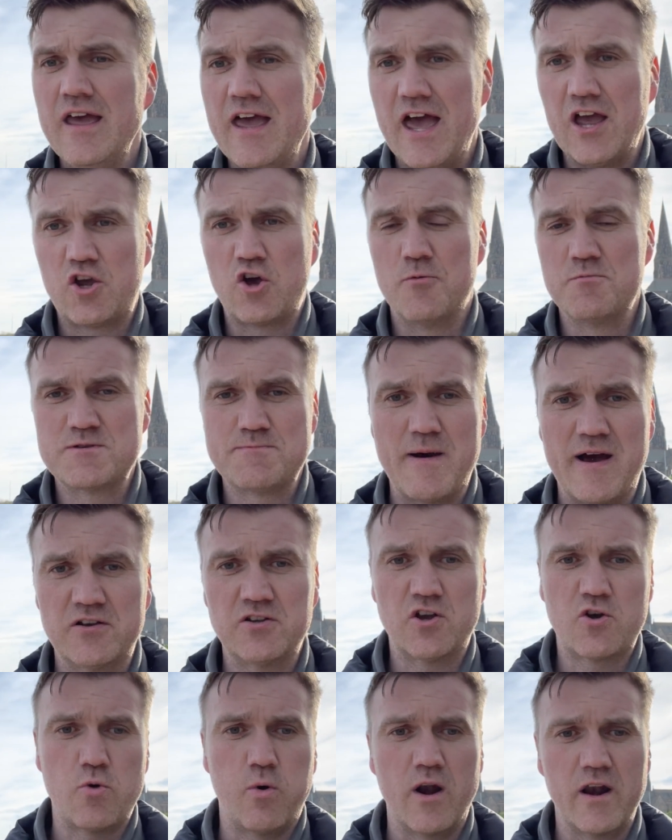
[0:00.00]
It comes back
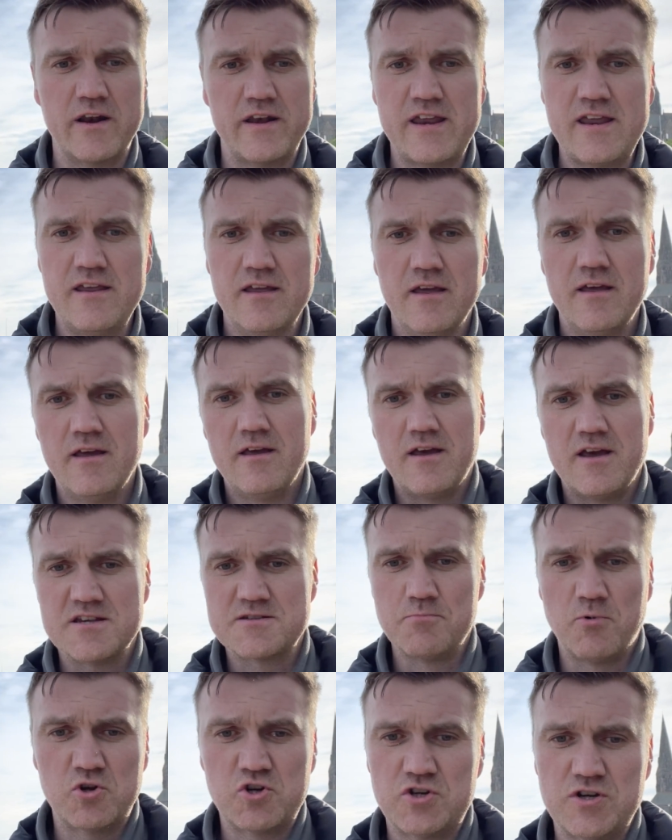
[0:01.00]
to quality. As
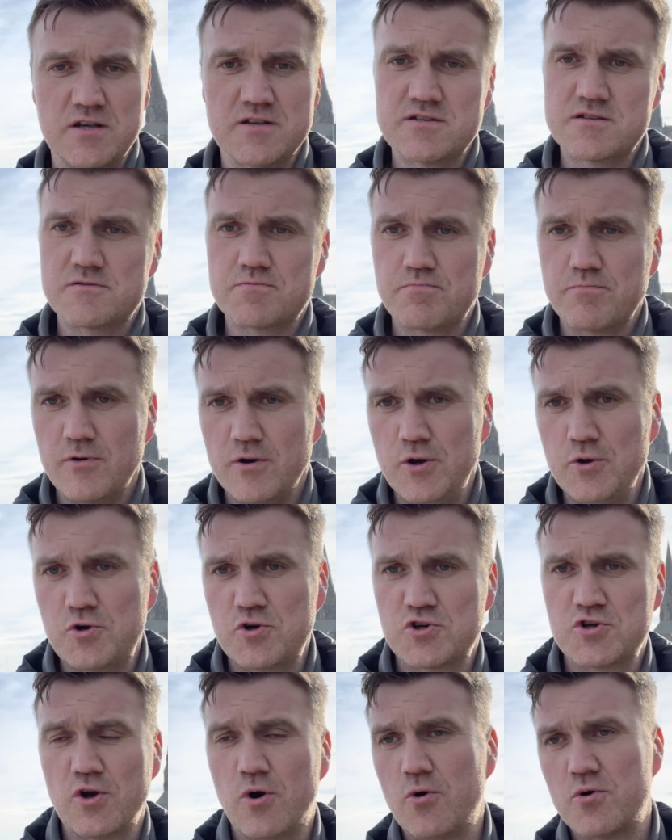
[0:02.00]
much as Luke
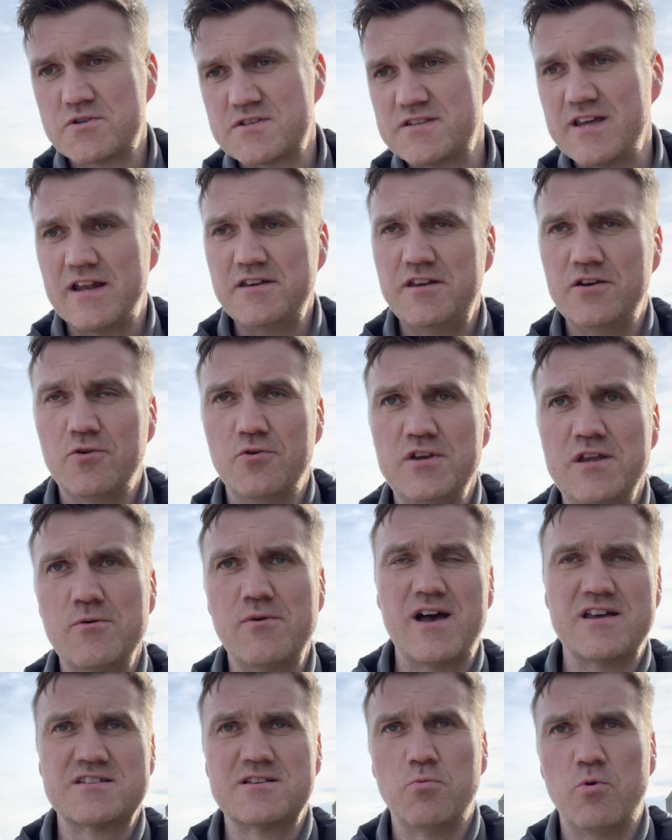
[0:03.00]
Shaw said,
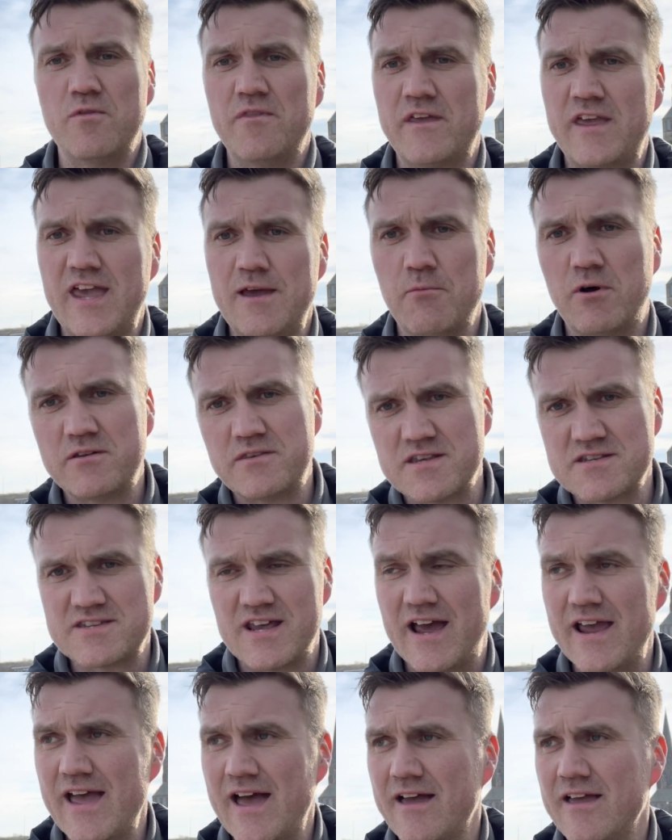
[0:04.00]
Newcastle won the game on
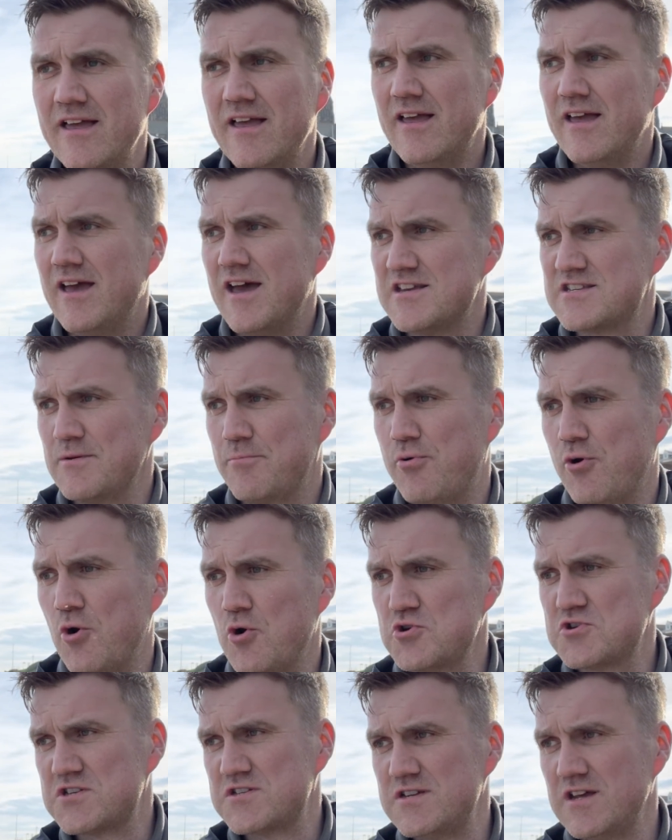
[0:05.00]
desire as
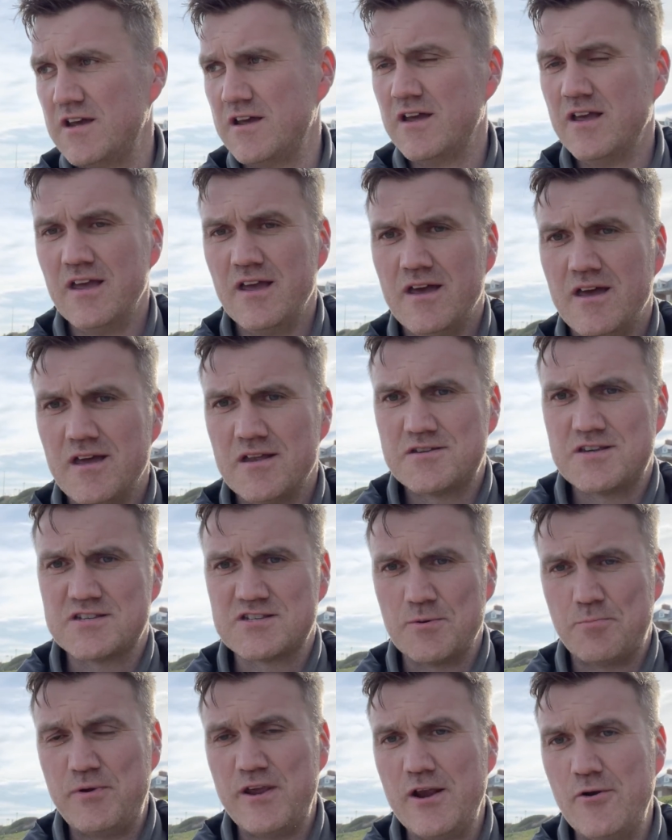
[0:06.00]
opposed to
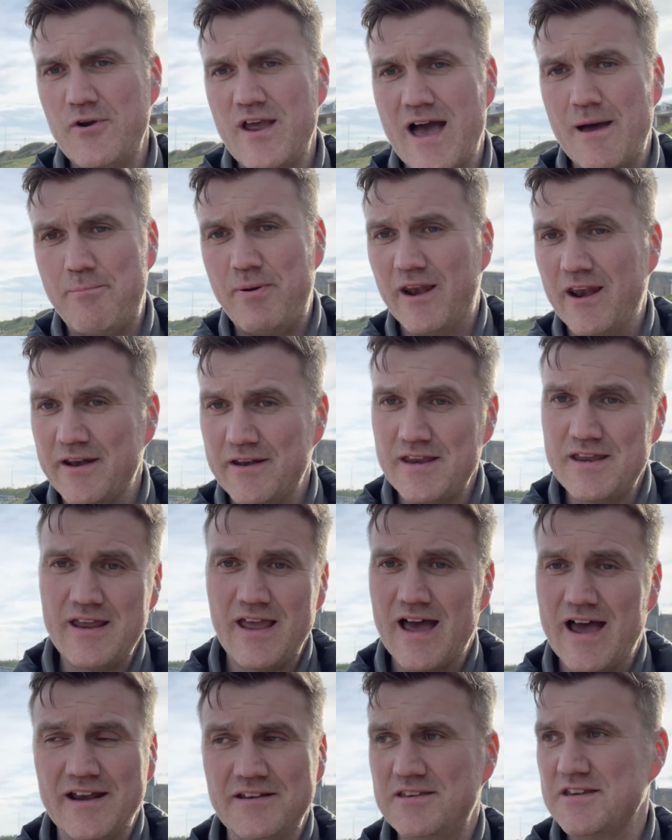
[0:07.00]
superior ability,
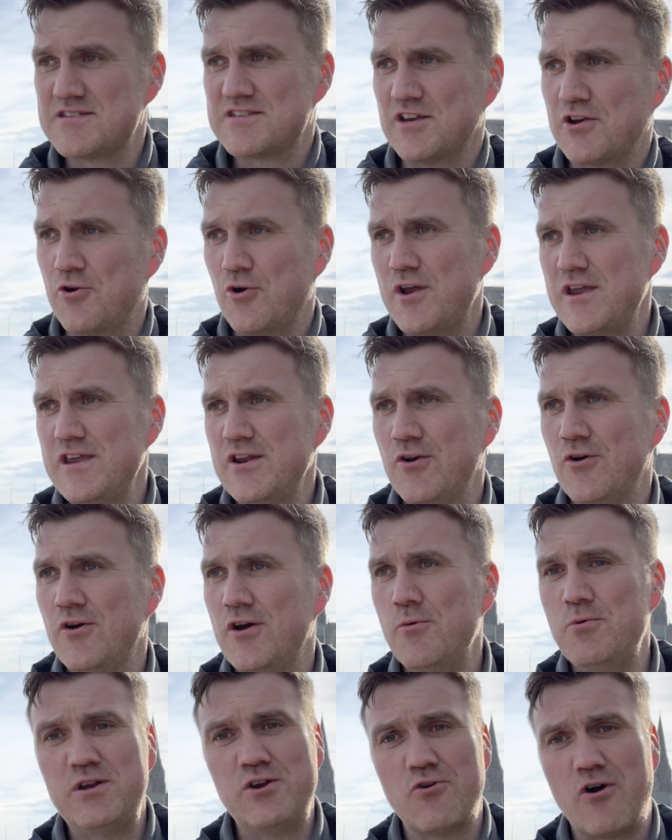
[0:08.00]
I disagree.
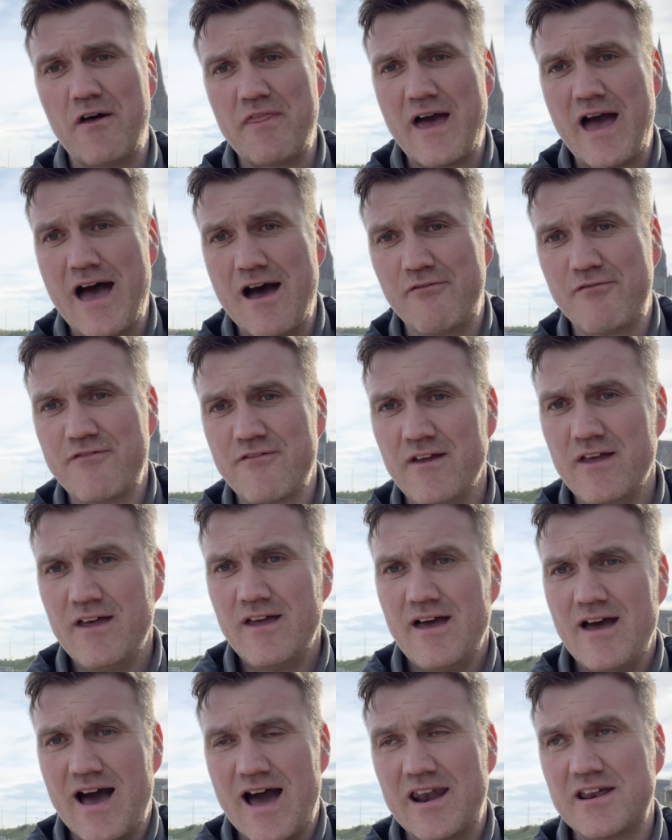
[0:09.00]
Who would you rather have,
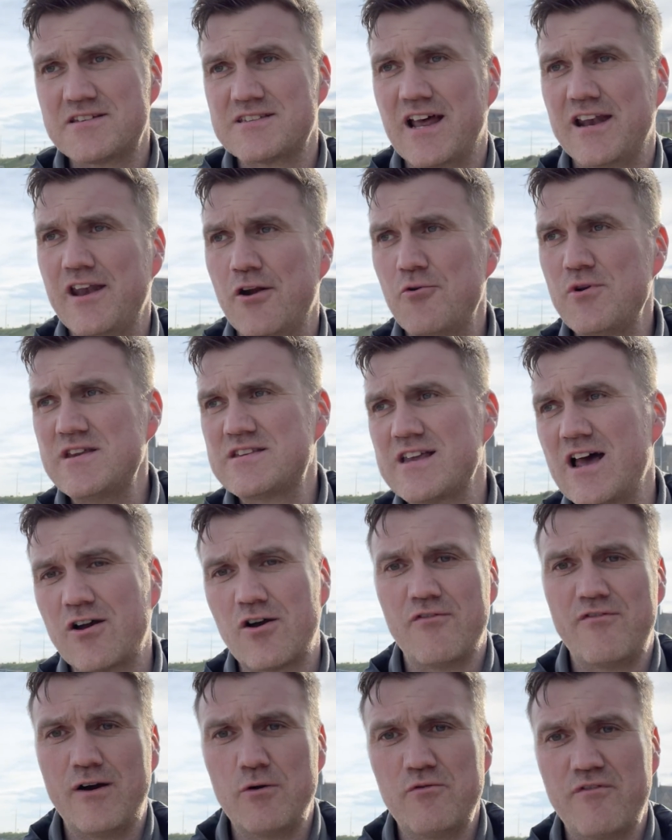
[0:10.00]
Alexander Isak
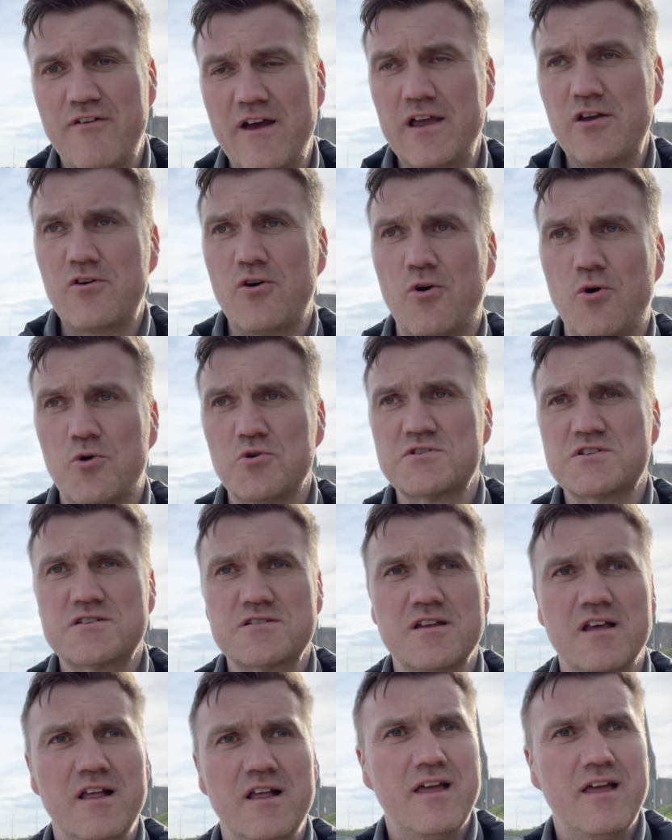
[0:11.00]
or Wout Weghorst?